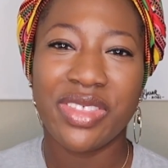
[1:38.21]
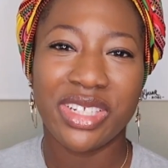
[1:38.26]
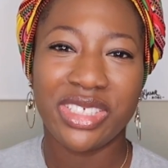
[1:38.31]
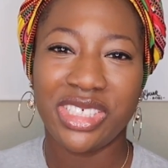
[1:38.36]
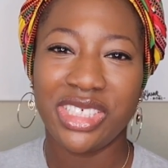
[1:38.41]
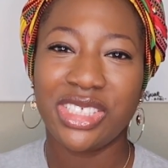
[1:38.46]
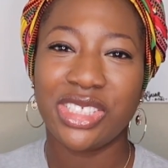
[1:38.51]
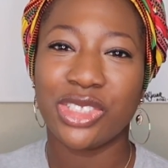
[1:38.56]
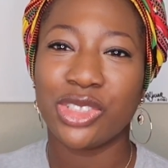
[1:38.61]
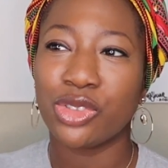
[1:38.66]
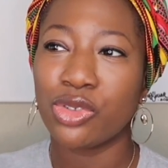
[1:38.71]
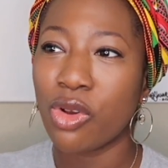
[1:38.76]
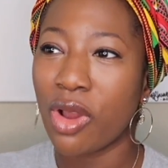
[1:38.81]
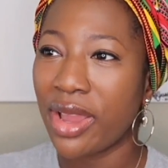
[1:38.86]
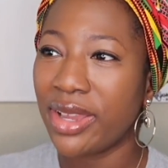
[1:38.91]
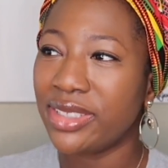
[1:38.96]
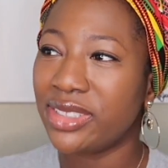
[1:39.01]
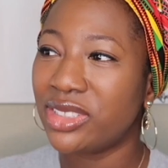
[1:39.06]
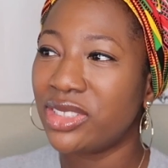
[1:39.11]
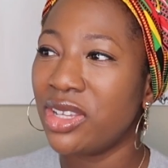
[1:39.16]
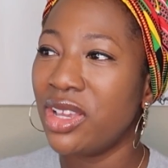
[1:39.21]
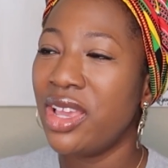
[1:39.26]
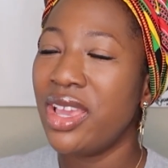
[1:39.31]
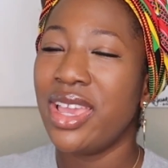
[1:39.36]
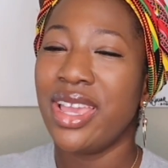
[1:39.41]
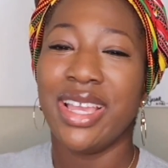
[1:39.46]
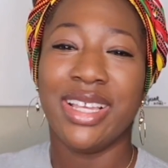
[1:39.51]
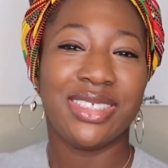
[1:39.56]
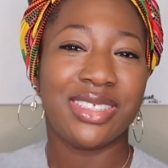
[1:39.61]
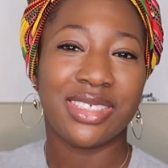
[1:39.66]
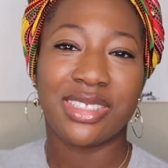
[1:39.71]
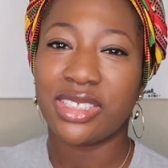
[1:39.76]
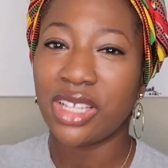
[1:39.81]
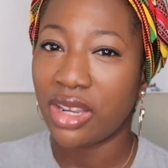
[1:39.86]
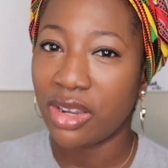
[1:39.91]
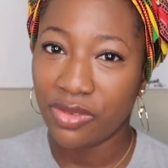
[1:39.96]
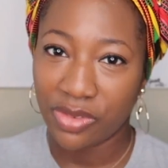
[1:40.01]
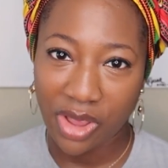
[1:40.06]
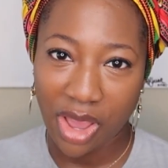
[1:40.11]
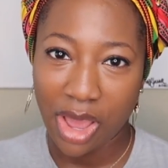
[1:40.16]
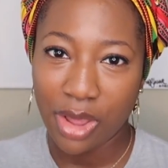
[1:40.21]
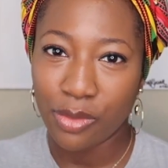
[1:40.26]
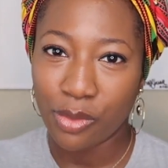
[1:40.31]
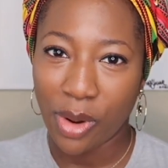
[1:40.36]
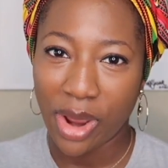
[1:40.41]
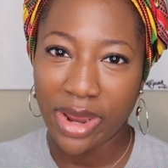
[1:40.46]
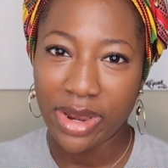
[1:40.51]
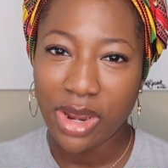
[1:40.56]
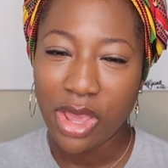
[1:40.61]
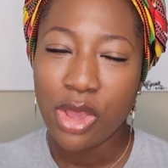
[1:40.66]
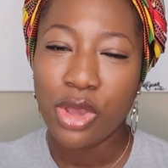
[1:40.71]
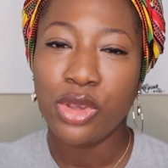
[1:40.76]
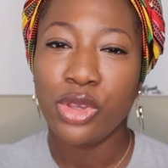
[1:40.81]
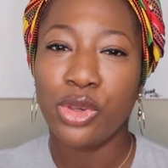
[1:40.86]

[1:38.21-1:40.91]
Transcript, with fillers: that Jesus Christ is the Son of God, right?